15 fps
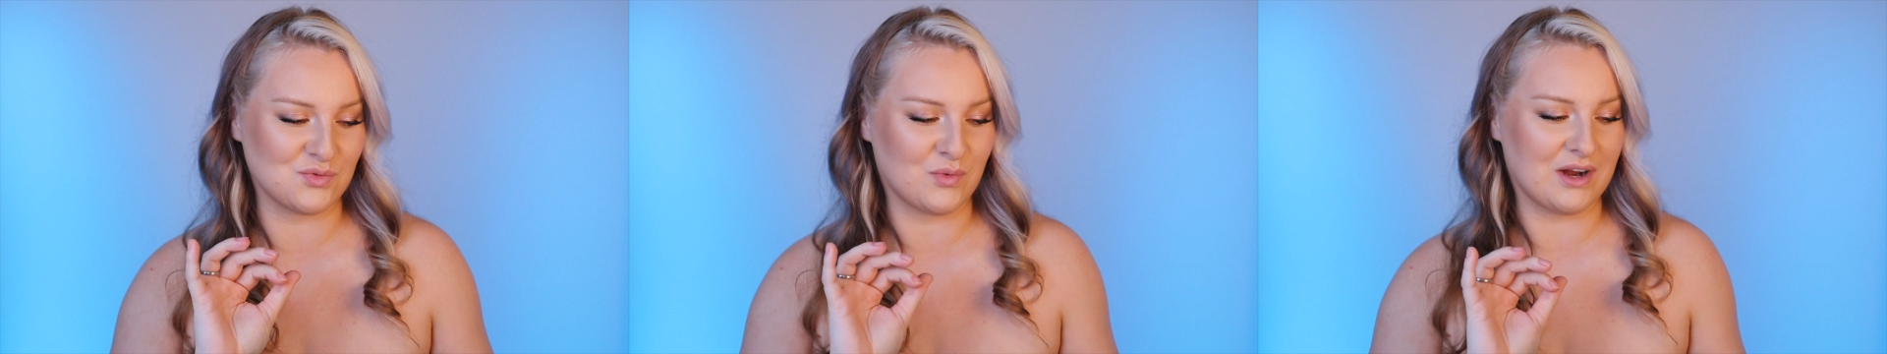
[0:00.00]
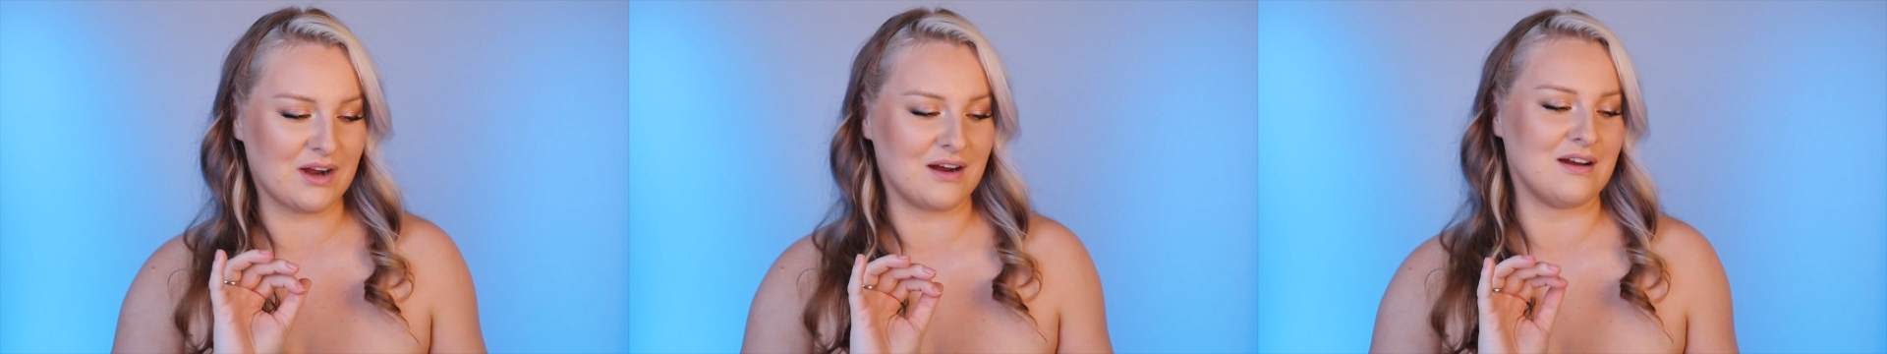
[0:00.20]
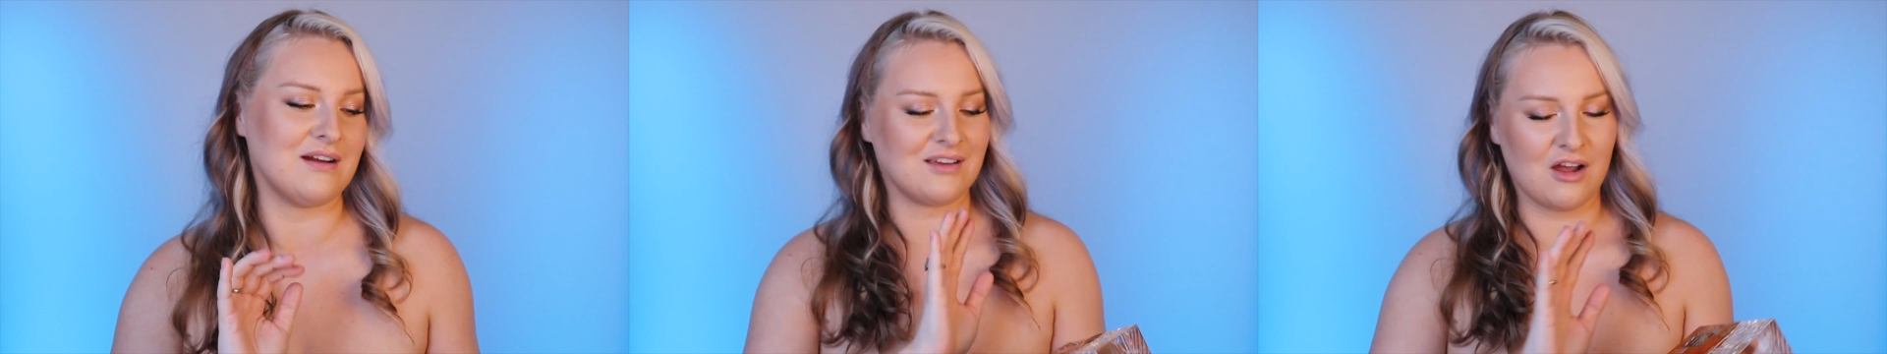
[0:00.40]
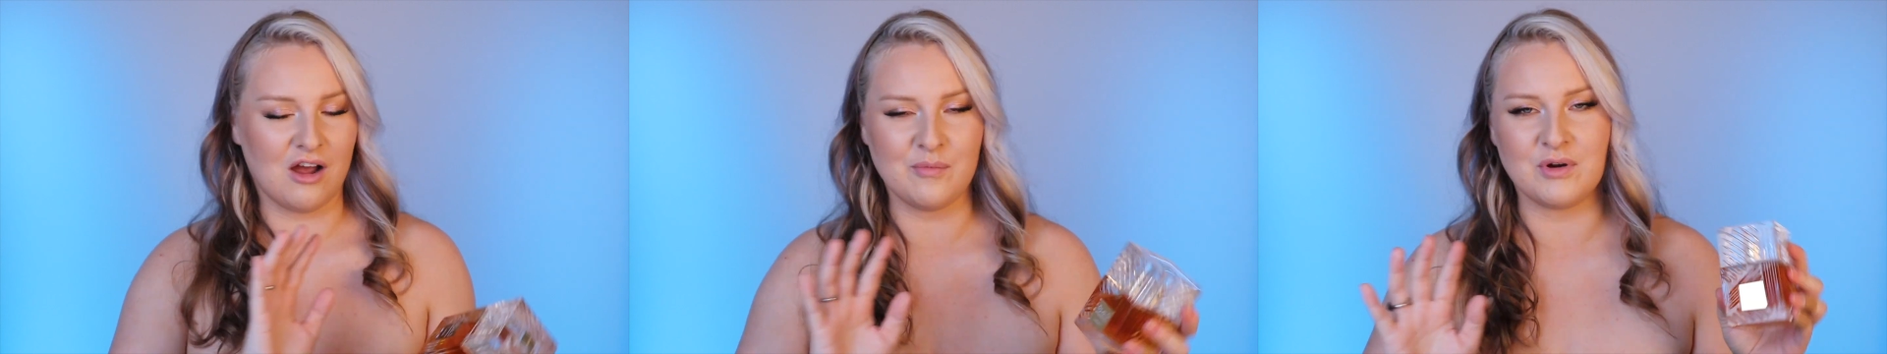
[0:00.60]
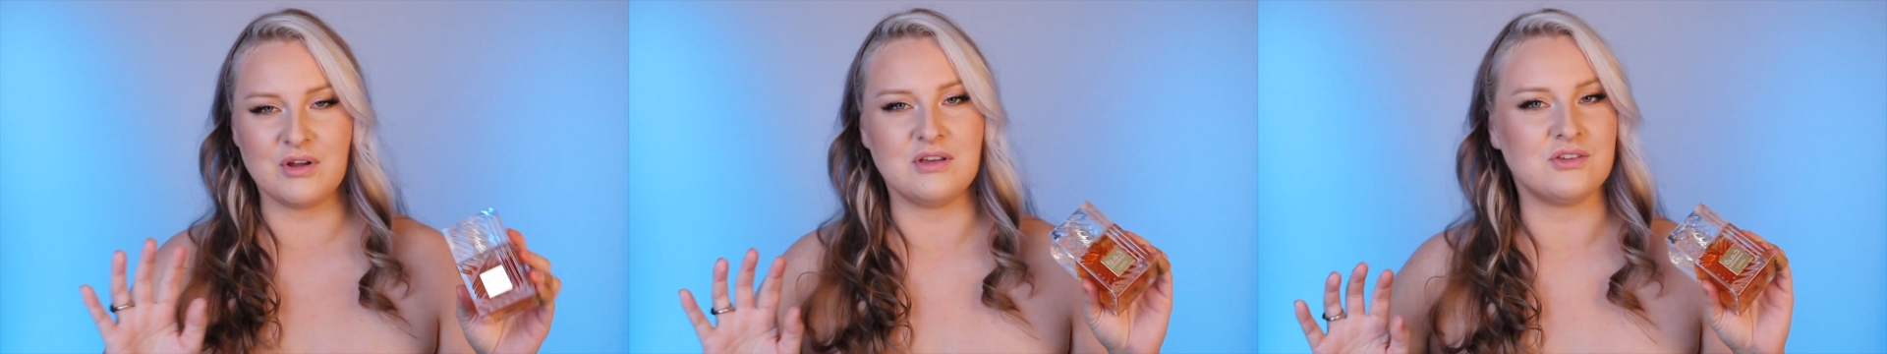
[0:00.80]
where the
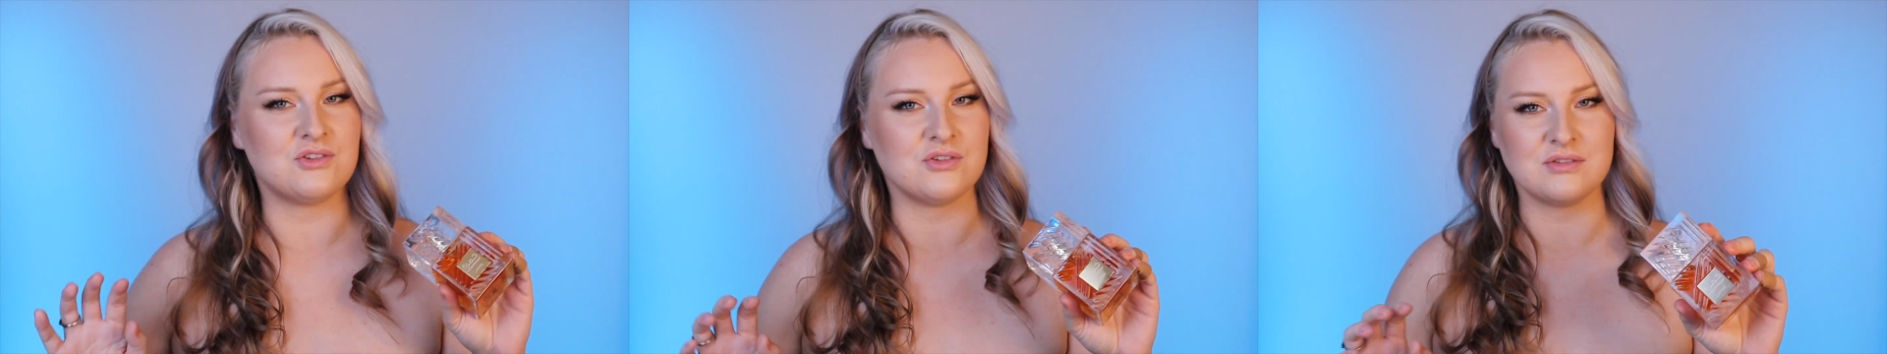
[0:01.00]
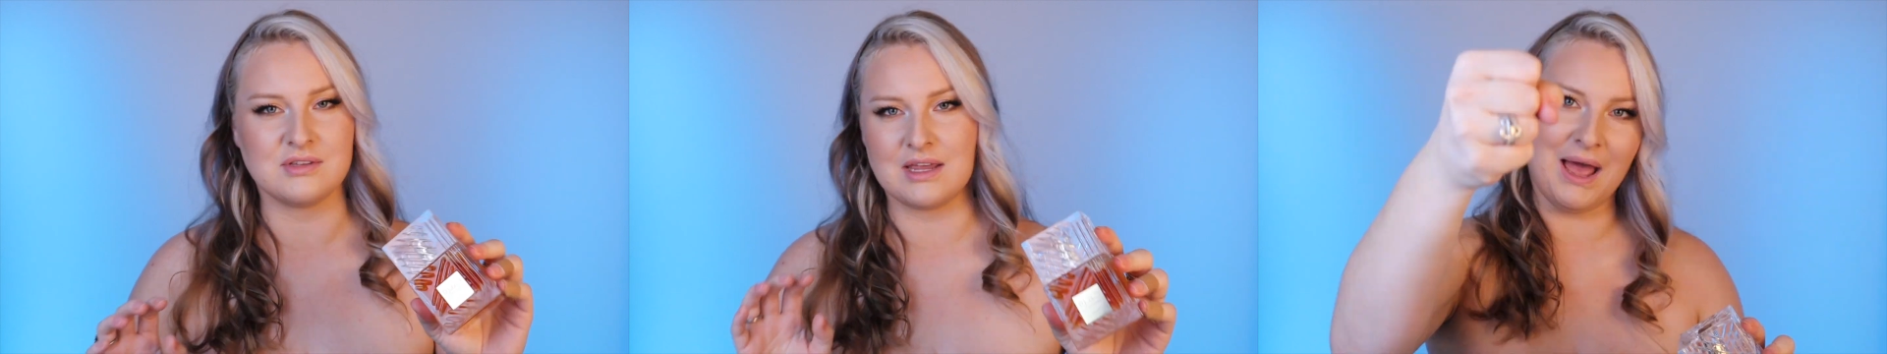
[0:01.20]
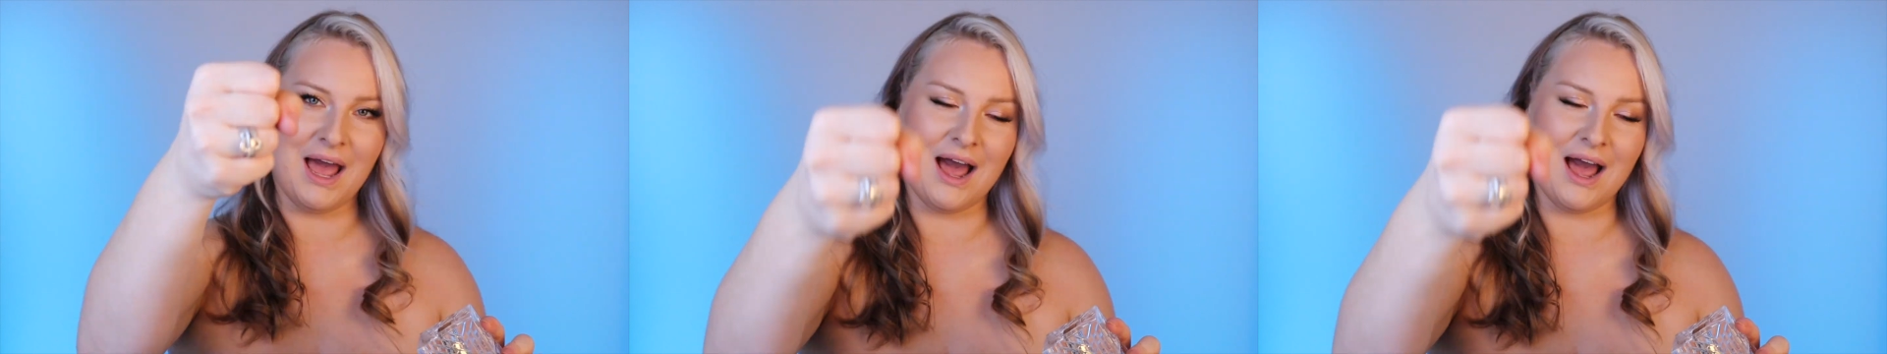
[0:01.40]
Khamrah is just like,